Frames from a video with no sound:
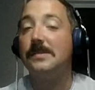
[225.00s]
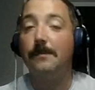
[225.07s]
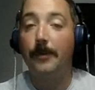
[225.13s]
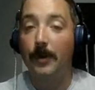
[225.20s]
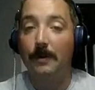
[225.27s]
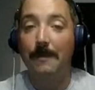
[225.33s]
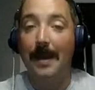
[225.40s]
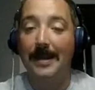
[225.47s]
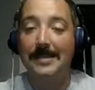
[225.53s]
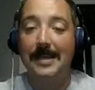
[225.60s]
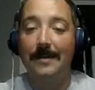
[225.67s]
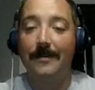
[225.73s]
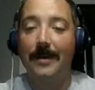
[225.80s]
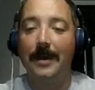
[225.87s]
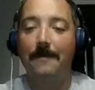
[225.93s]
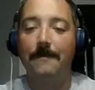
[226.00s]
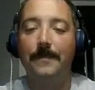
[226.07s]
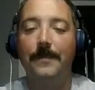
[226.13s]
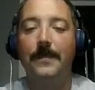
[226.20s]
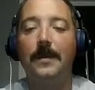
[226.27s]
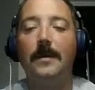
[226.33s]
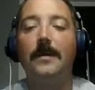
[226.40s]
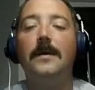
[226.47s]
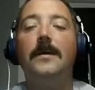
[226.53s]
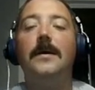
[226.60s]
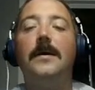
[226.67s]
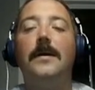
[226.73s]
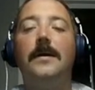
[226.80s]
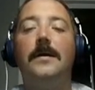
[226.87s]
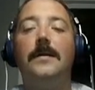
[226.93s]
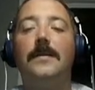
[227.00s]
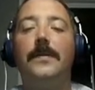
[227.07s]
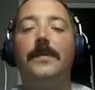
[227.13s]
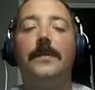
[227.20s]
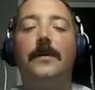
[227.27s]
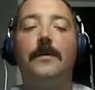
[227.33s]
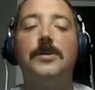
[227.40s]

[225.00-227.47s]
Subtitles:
and put them back down again. There are